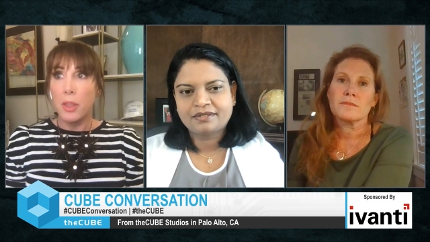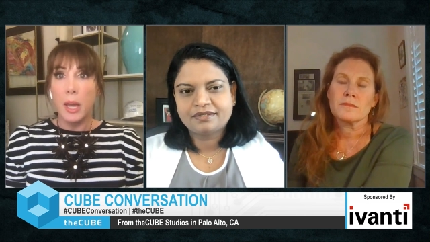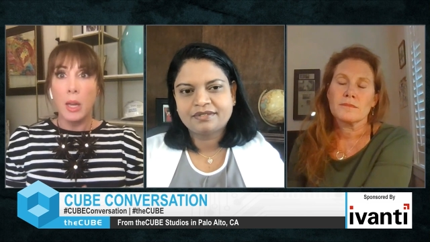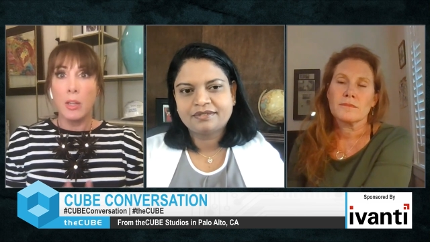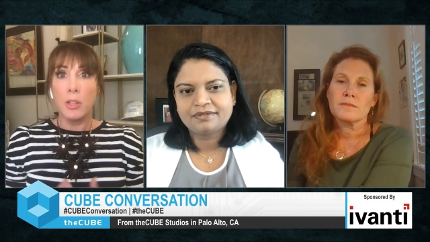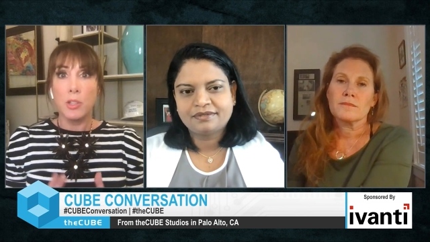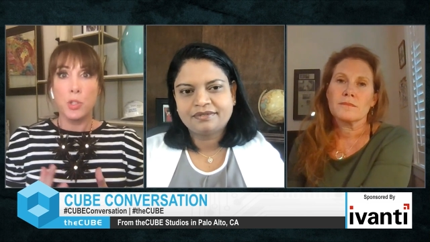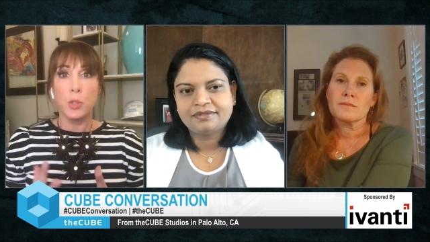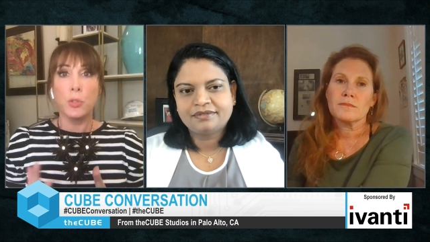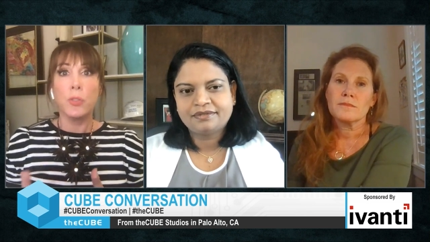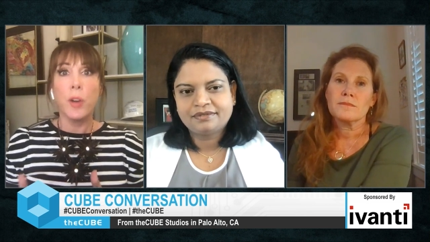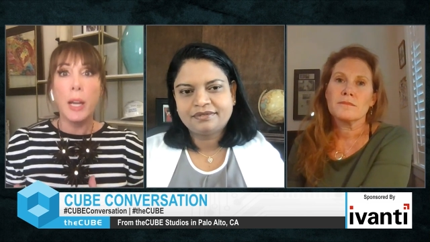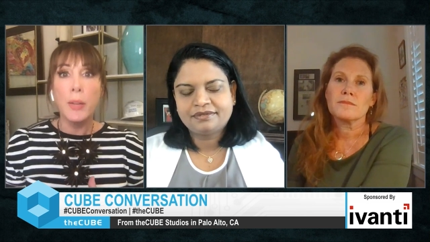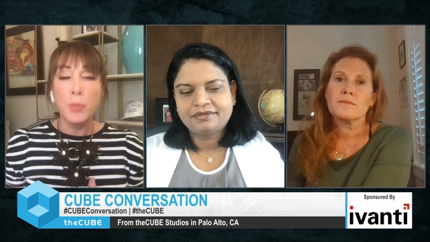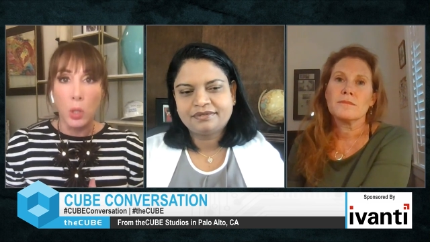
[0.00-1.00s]
Speaker 1: and
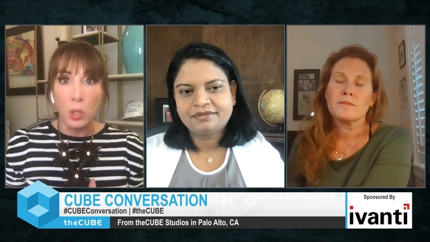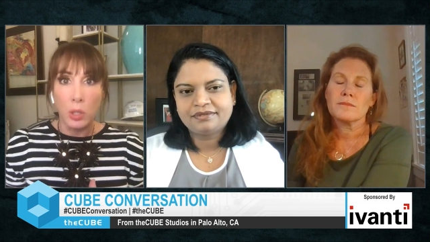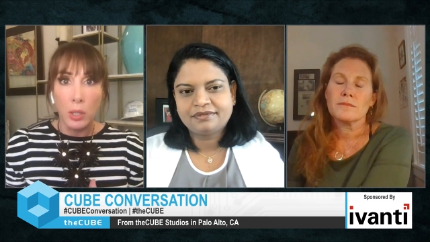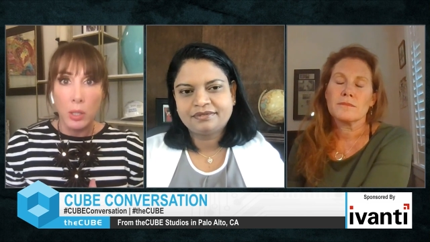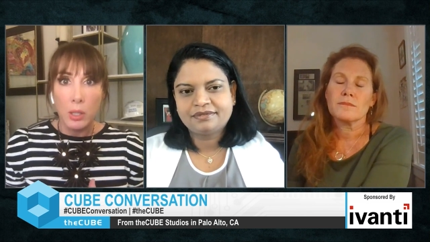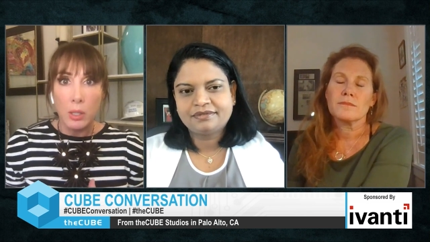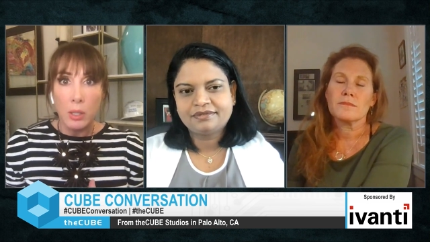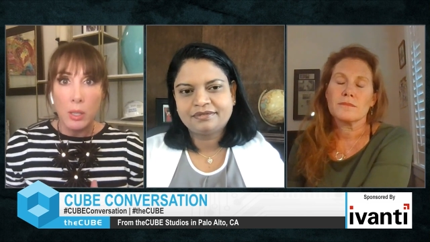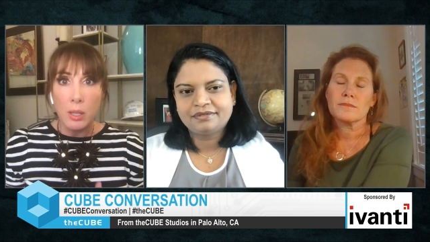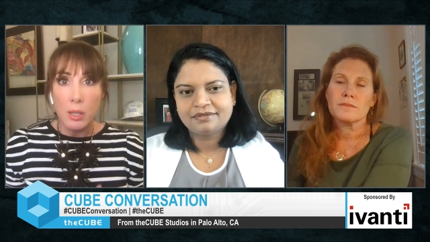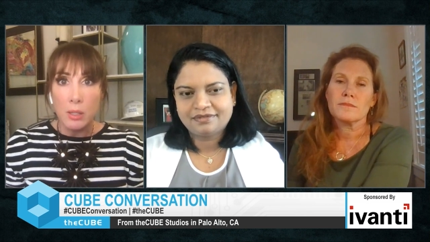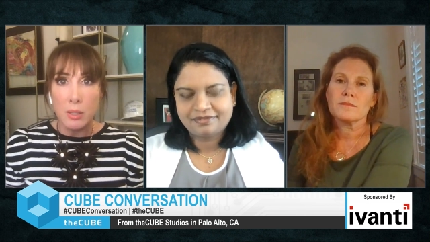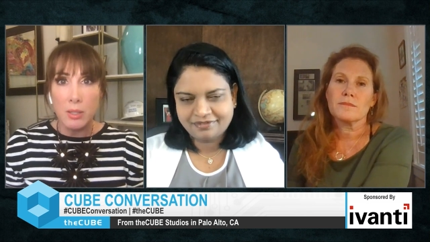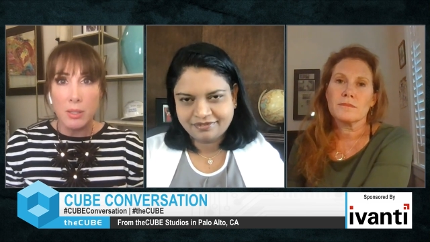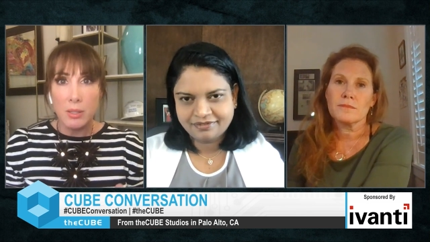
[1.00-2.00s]
survival
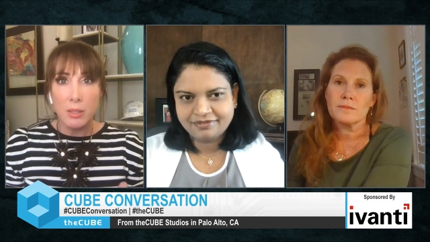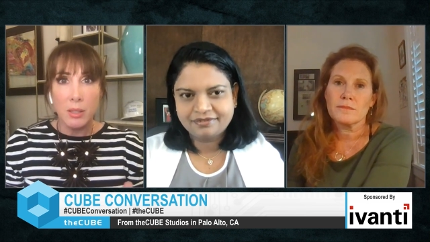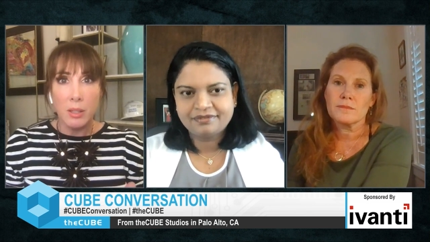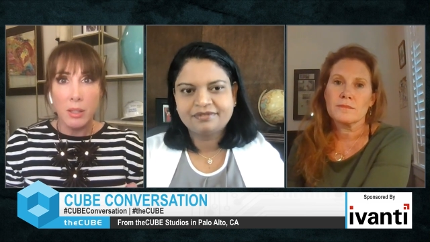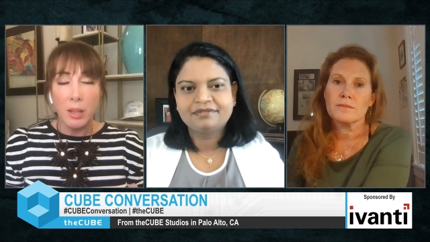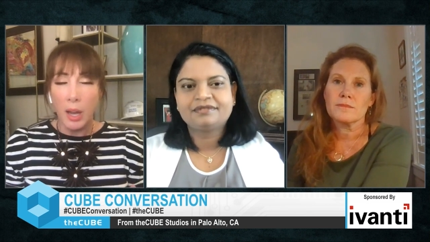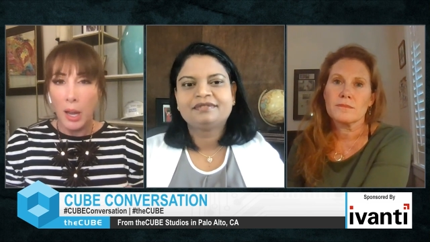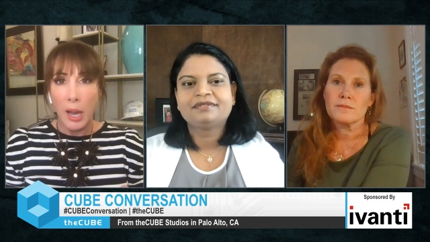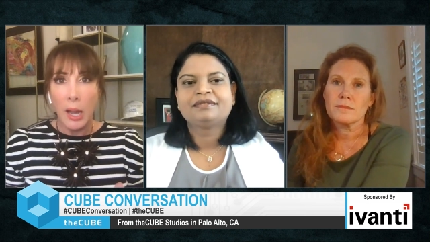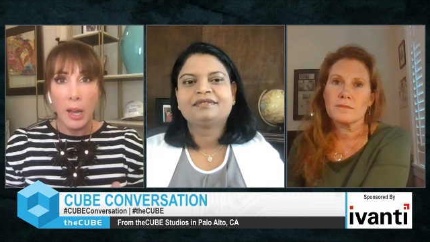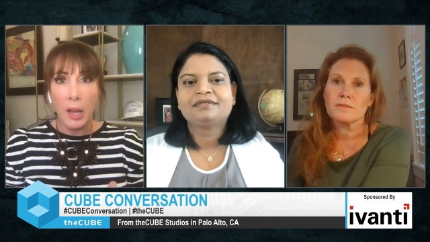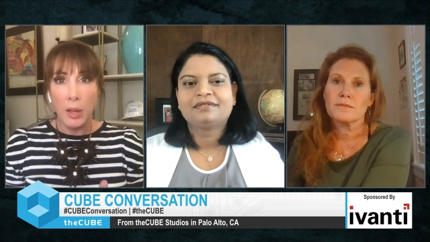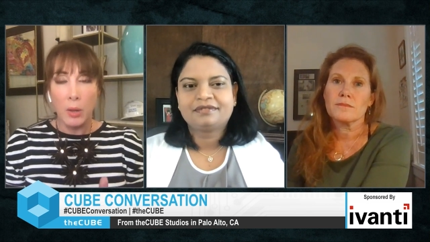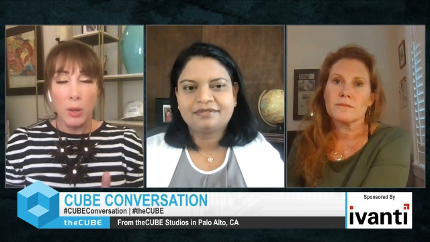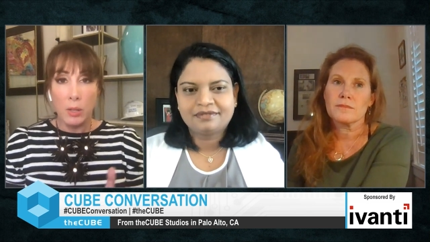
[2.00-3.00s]
is
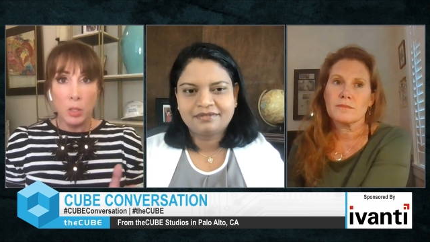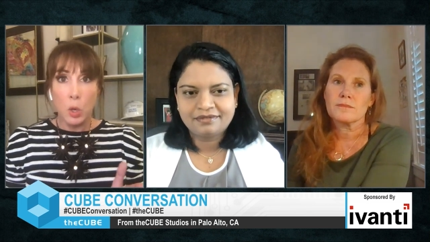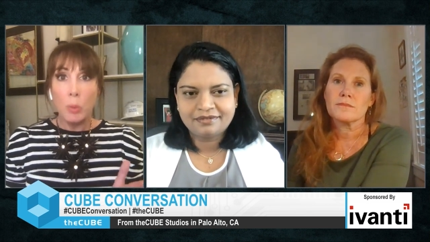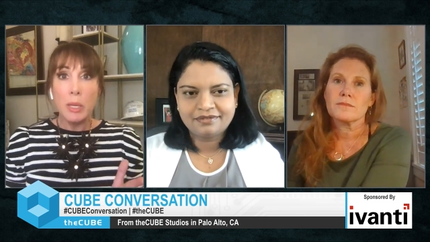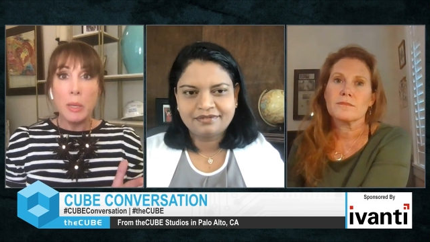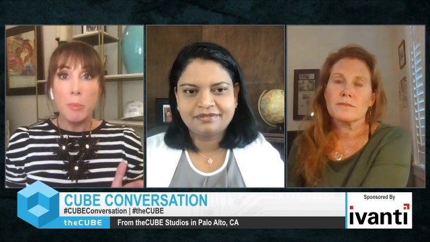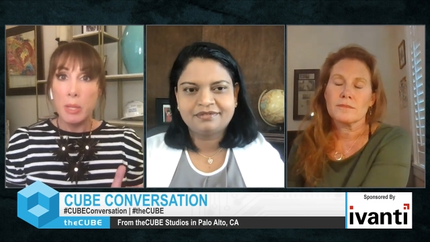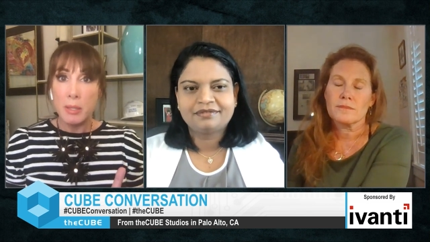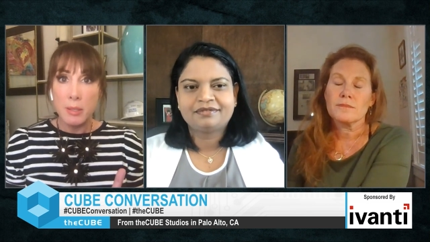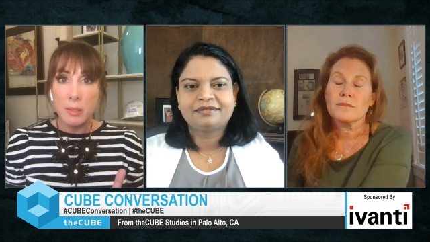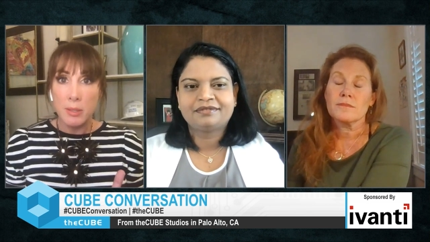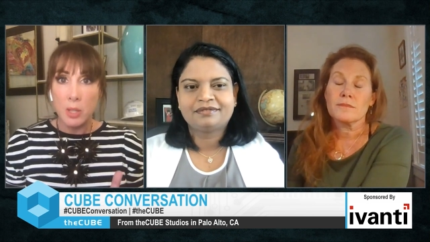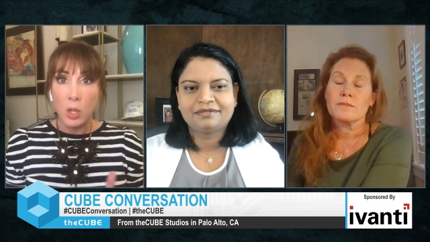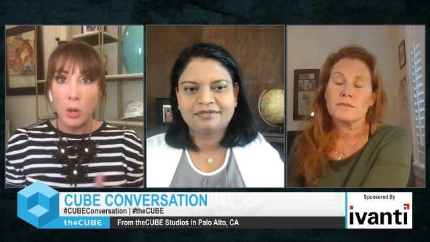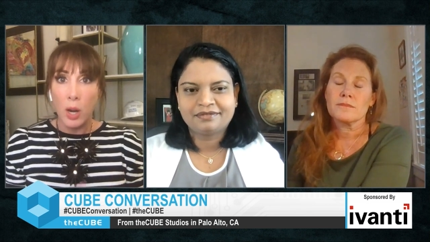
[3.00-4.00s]
uh, uh, so many
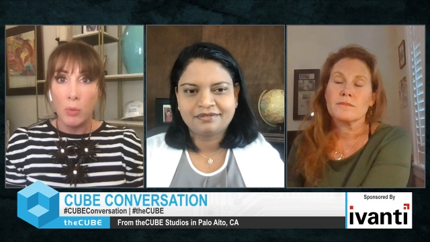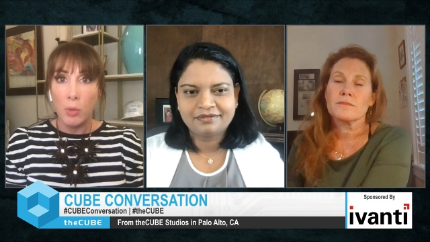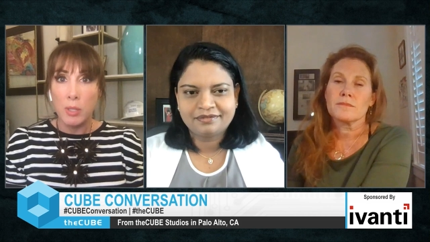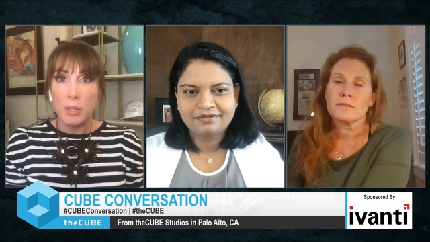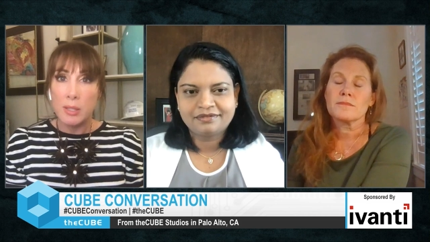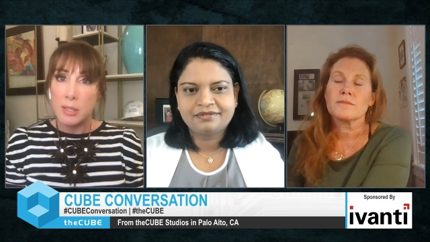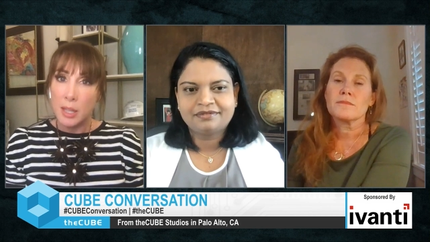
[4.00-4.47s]
businesses are at risk.